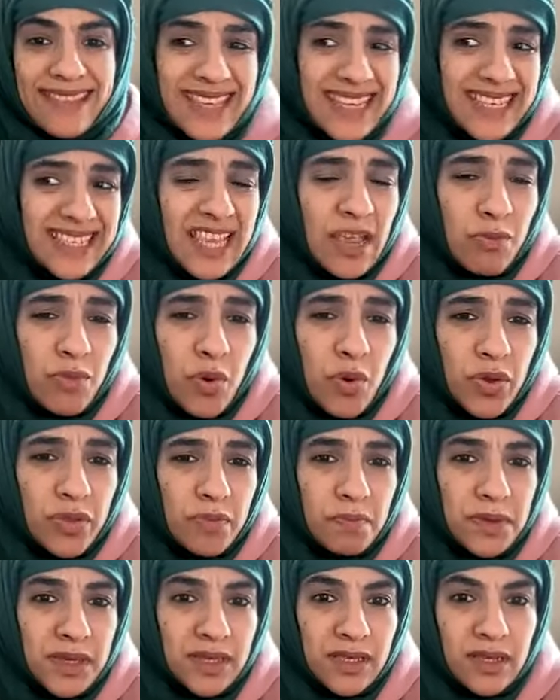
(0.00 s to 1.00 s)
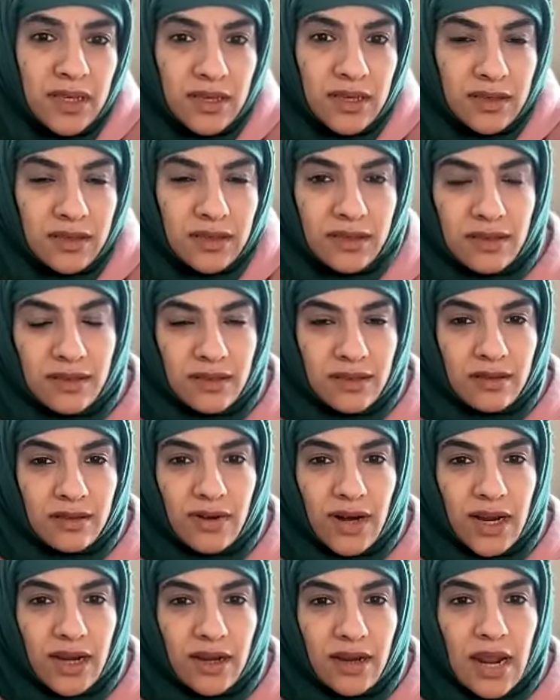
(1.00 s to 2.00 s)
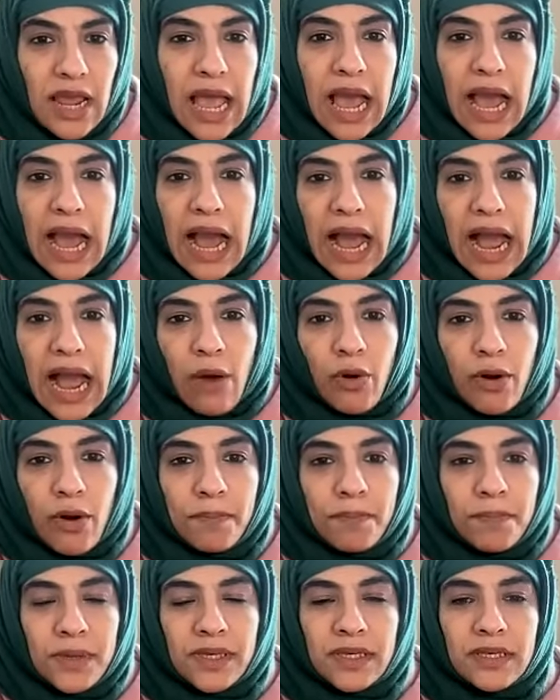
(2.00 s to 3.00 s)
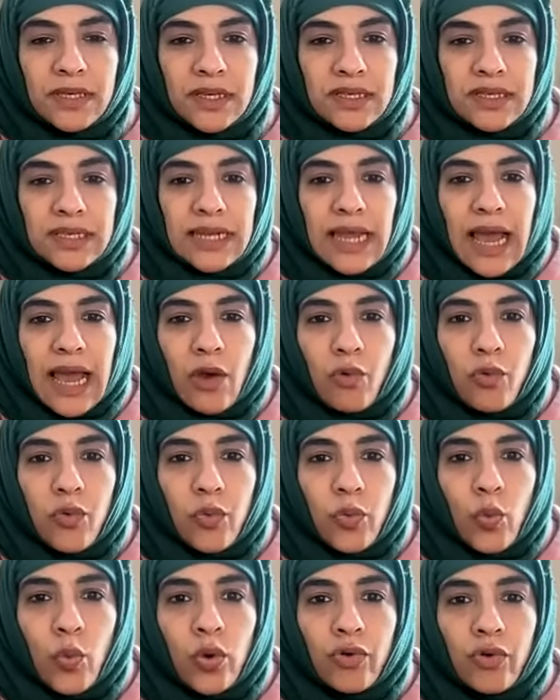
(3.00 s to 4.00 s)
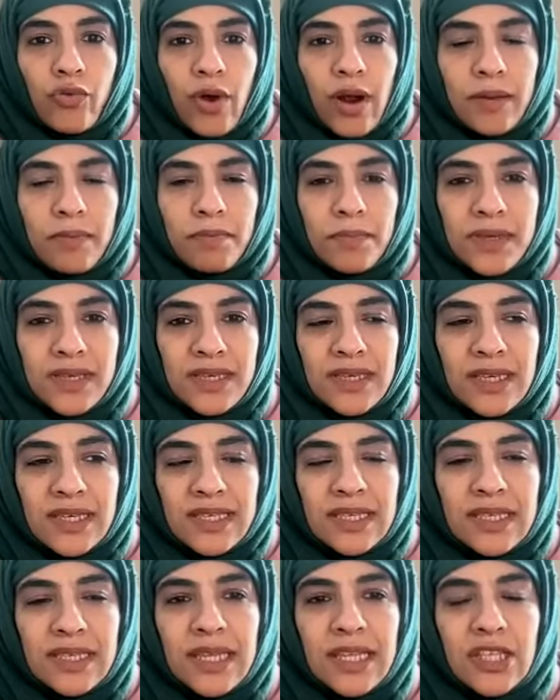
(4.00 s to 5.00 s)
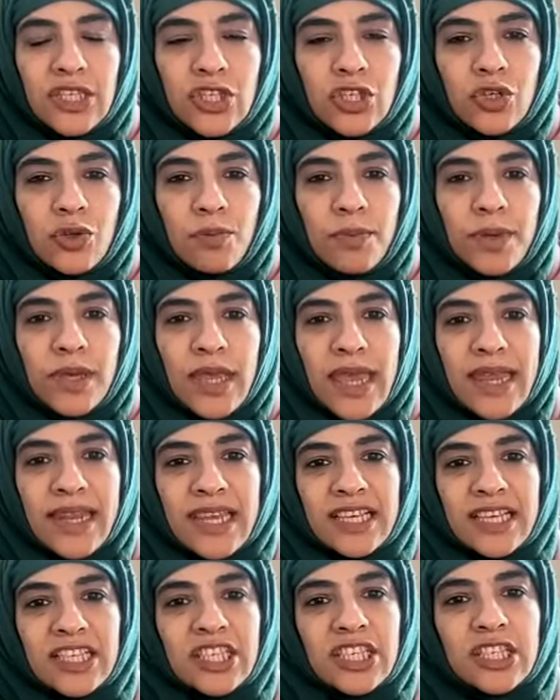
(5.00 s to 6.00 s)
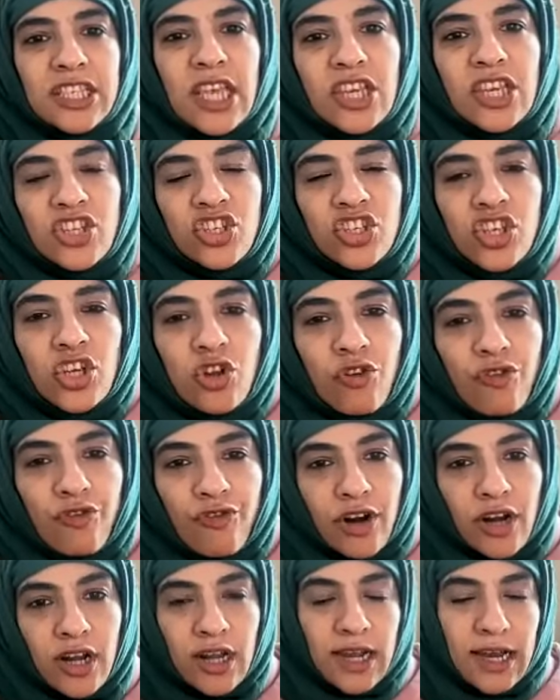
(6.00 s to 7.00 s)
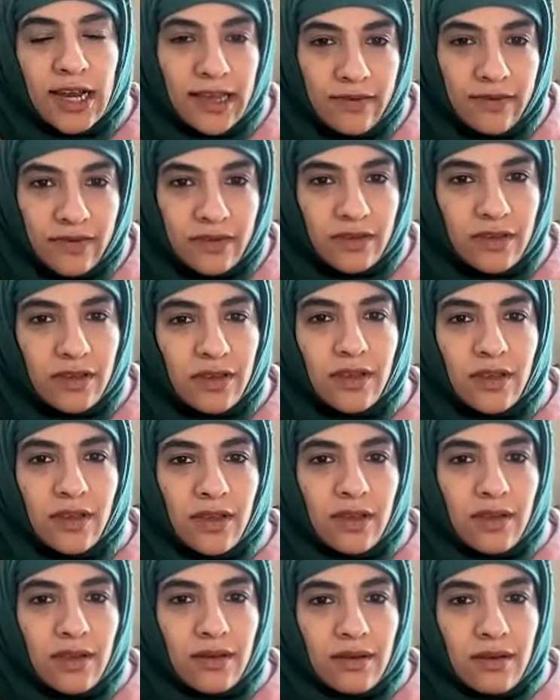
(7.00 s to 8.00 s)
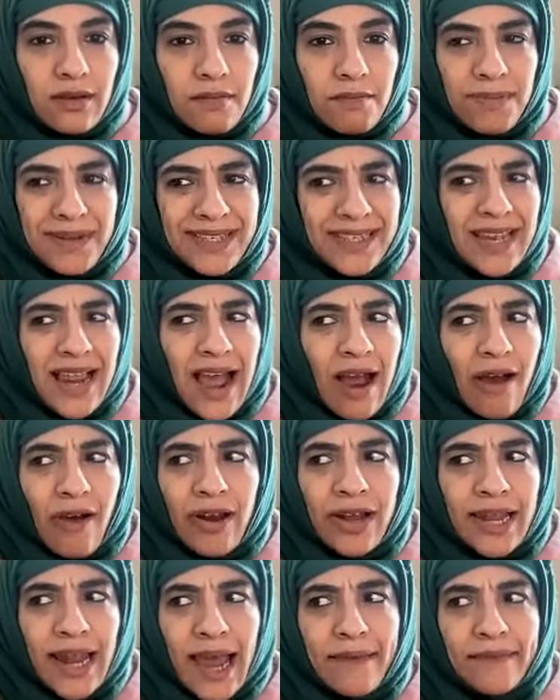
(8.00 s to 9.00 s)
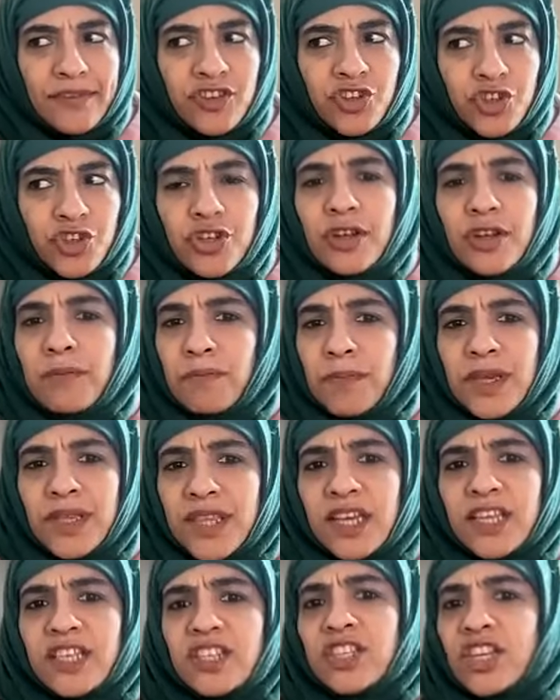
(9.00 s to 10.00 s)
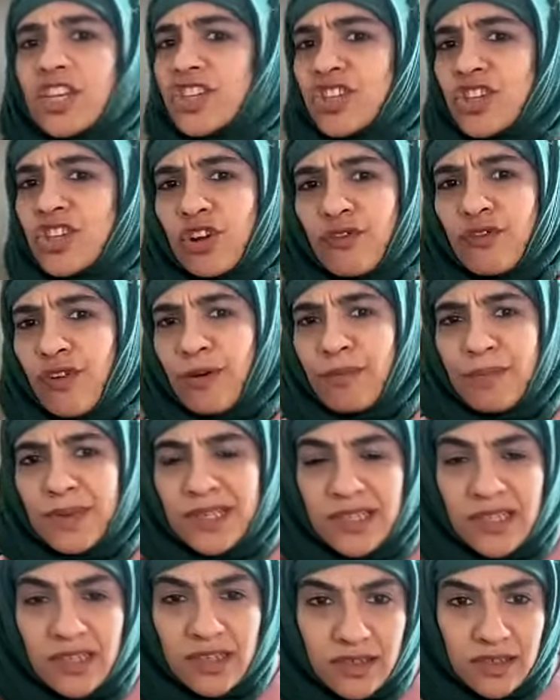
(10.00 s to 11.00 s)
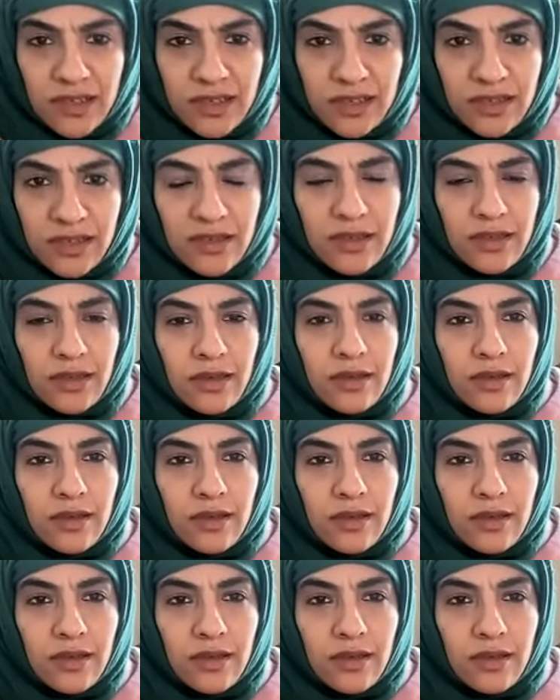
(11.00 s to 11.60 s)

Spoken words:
The same way with business, right? Our business and how we run business needs to be an extension of our lives. But our lives shouldn't be the extension of our businesses.